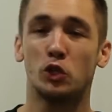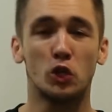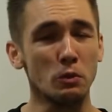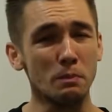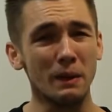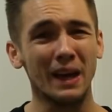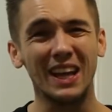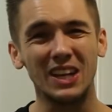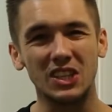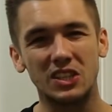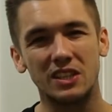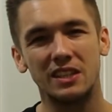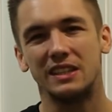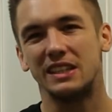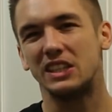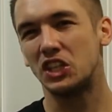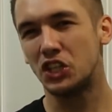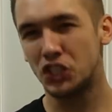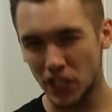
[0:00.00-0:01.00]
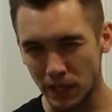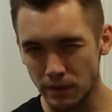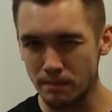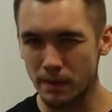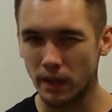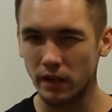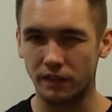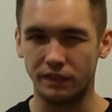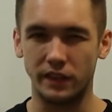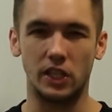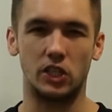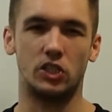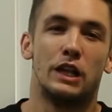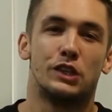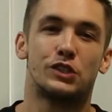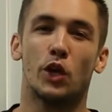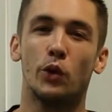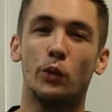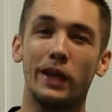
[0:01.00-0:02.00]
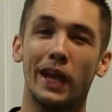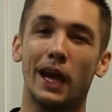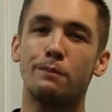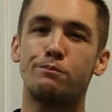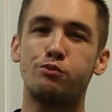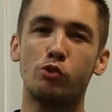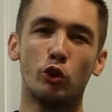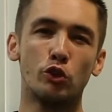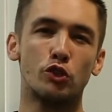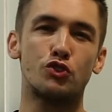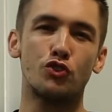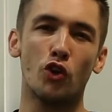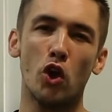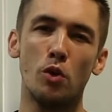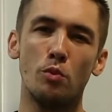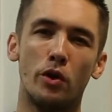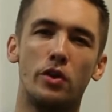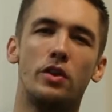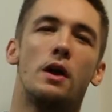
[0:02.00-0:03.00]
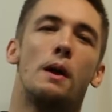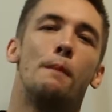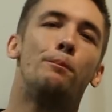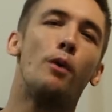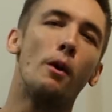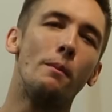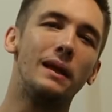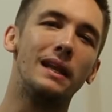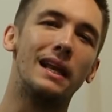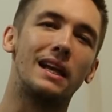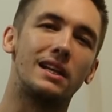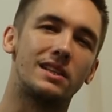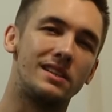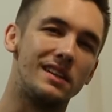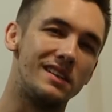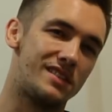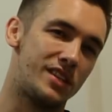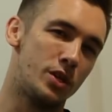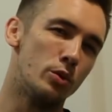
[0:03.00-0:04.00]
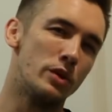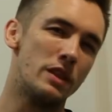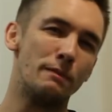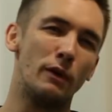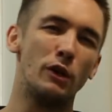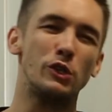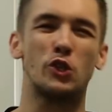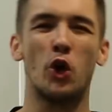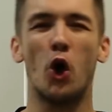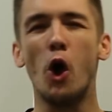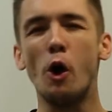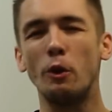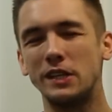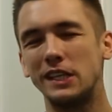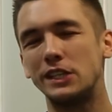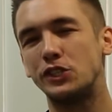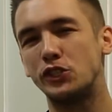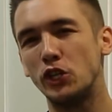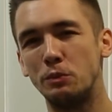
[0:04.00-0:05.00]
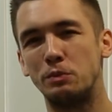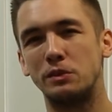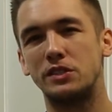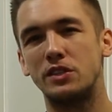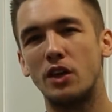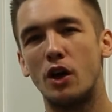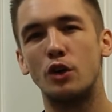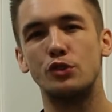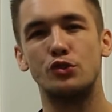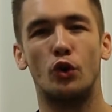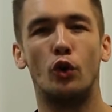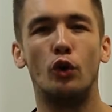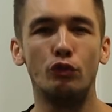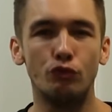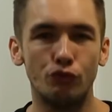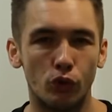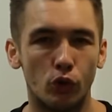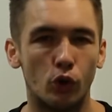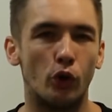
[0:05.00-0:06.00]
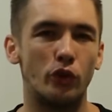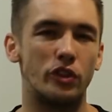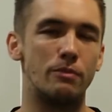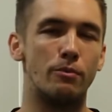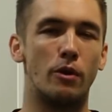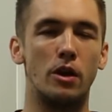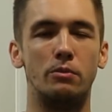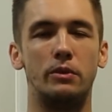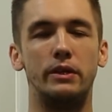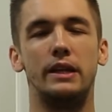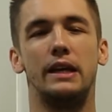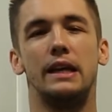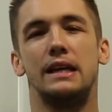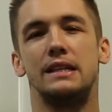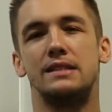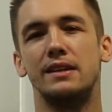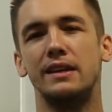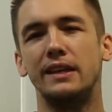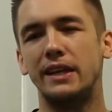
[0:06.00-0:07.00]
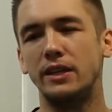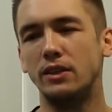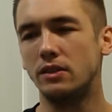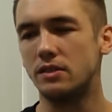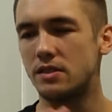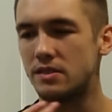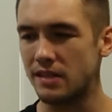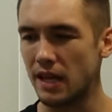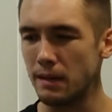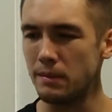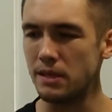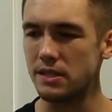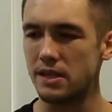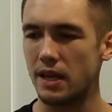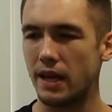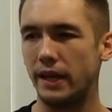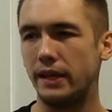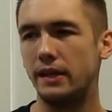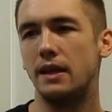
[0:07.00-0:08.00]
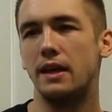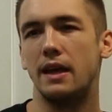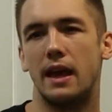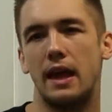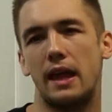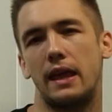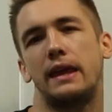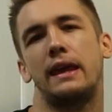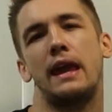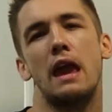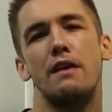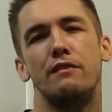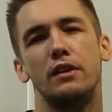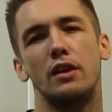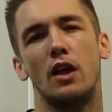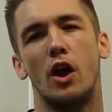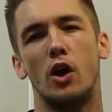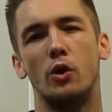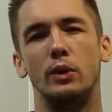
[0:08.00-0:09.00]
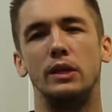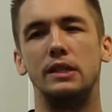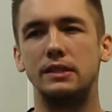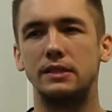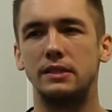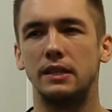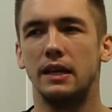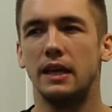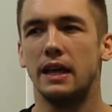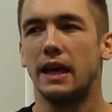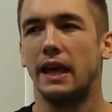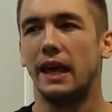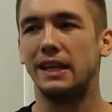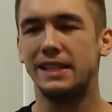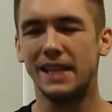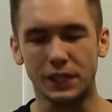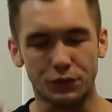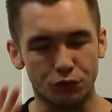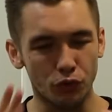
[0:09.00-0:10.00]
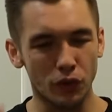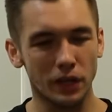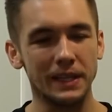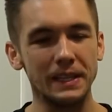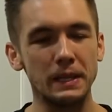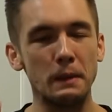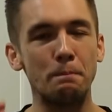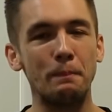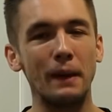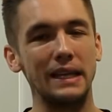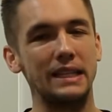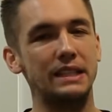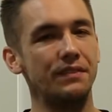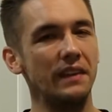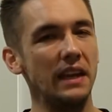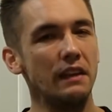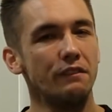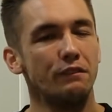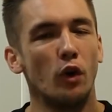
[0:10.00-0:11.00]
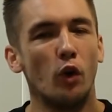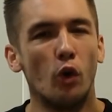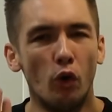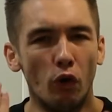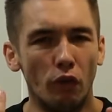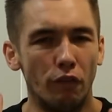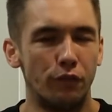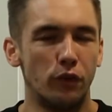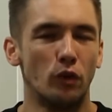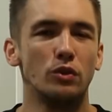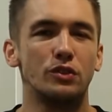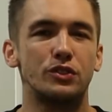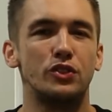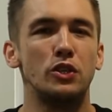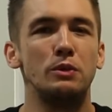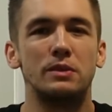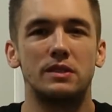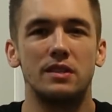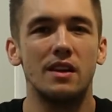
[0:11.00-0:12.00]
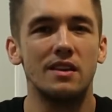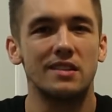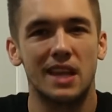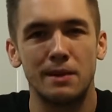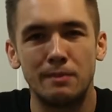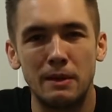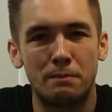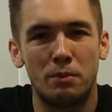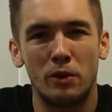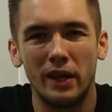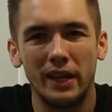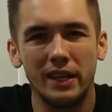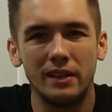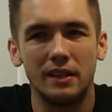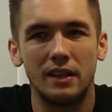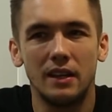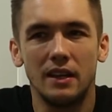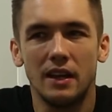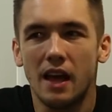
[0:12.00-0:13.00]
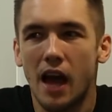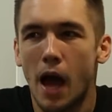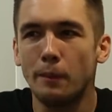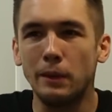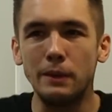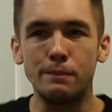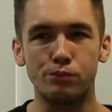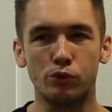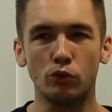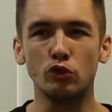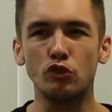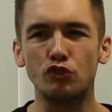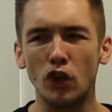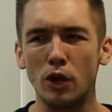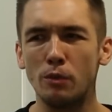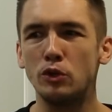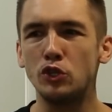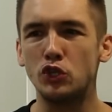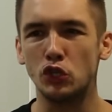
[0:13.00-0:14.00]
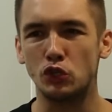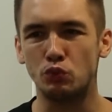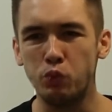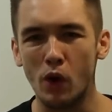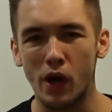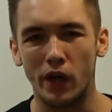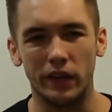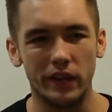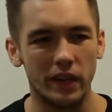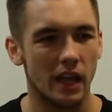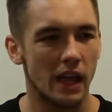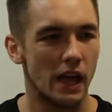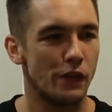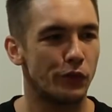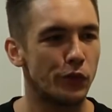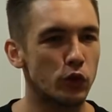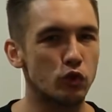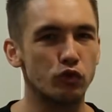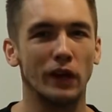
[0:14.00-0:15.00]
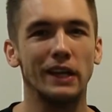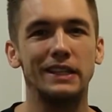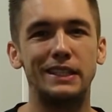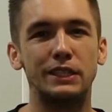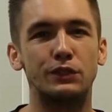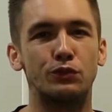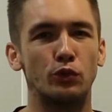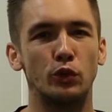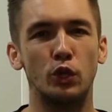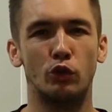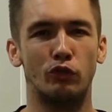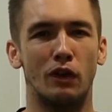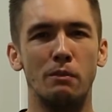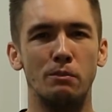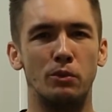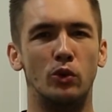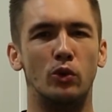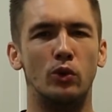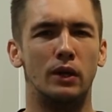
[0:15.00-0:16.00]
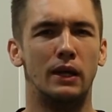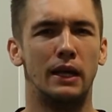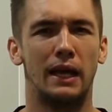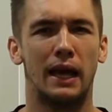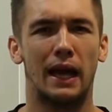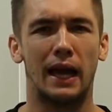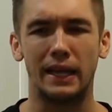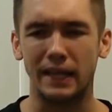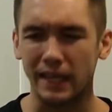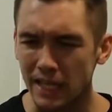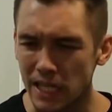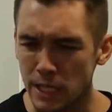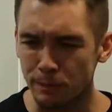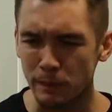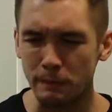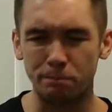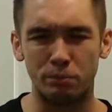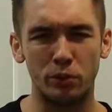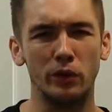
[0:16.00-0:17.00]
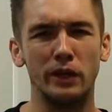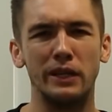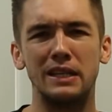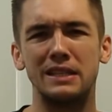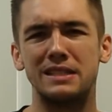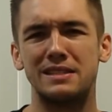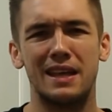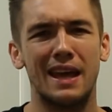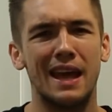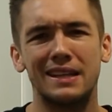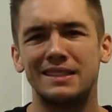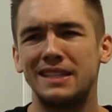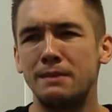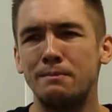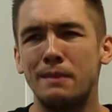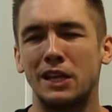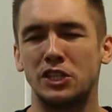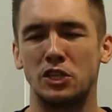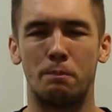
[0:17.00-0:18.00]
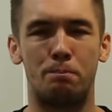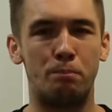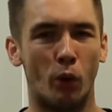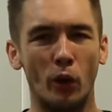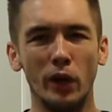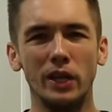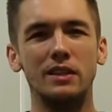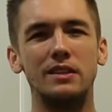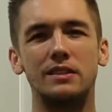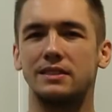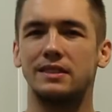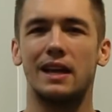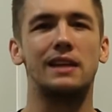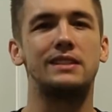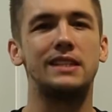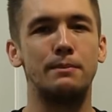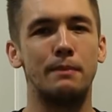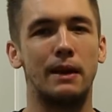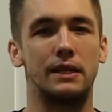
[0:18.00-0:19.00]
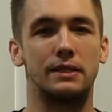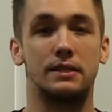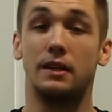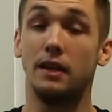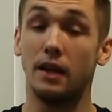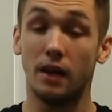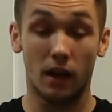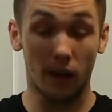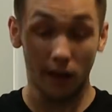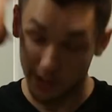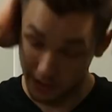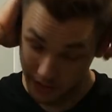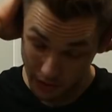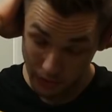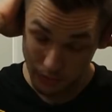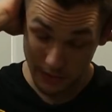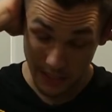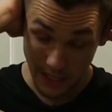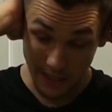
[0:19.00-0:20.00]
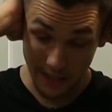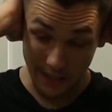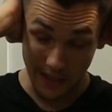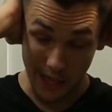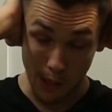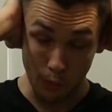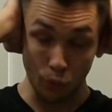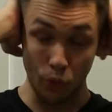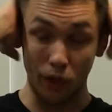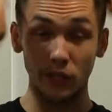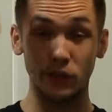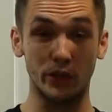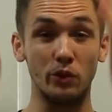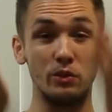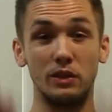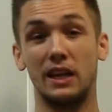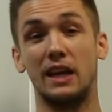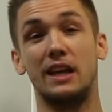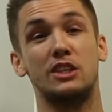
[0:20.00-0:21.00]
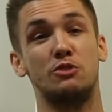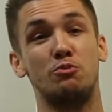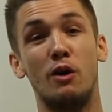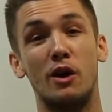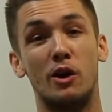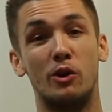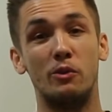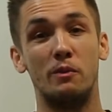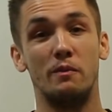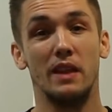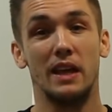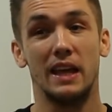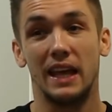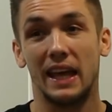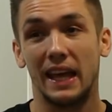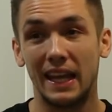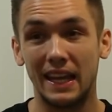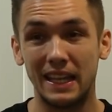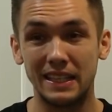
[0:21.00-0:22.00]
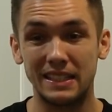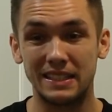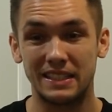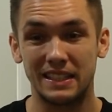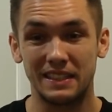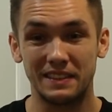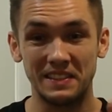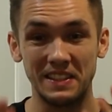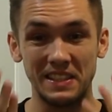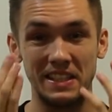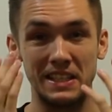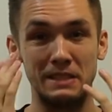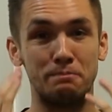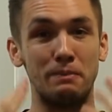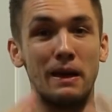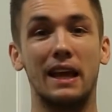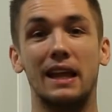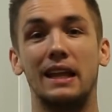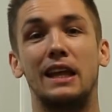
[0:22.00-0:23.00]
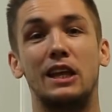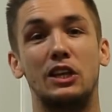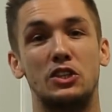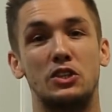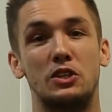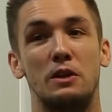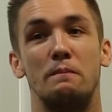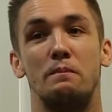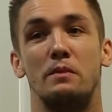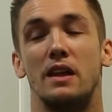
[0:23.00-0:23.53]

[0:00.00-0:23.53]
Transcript: Good match, shame about the finish. So we had Braun Strowman, Bobby Lashley, two of the most hottest superstars on Raw at the moment, taking on Sami Zayn and Kevin Owens. Is this really the best thing that all four superstars can be put in? I mean, Braun Strowman just won the Greatest Royal Rumble, and he's been put in a tag team match, a pointless tag team match. I don't get it, and what I don't get as well is this is Backlash.